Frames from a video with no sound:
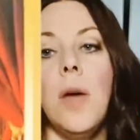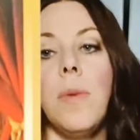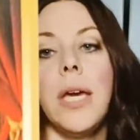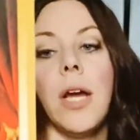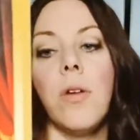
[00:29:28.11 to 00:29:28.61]

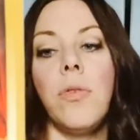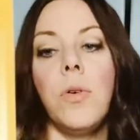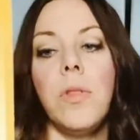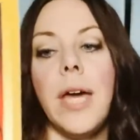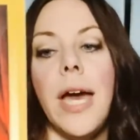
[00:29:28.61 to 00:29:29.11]
Be
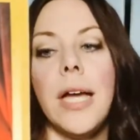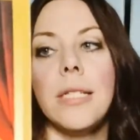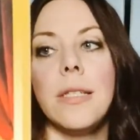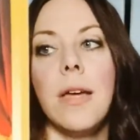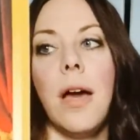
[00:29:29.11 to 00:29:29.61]
careful
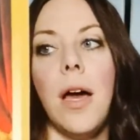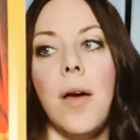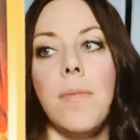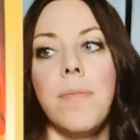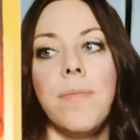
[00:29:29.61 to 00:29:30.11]
that
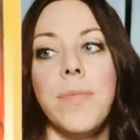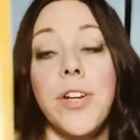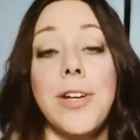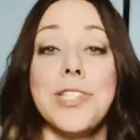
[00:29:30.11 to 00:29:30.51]
you're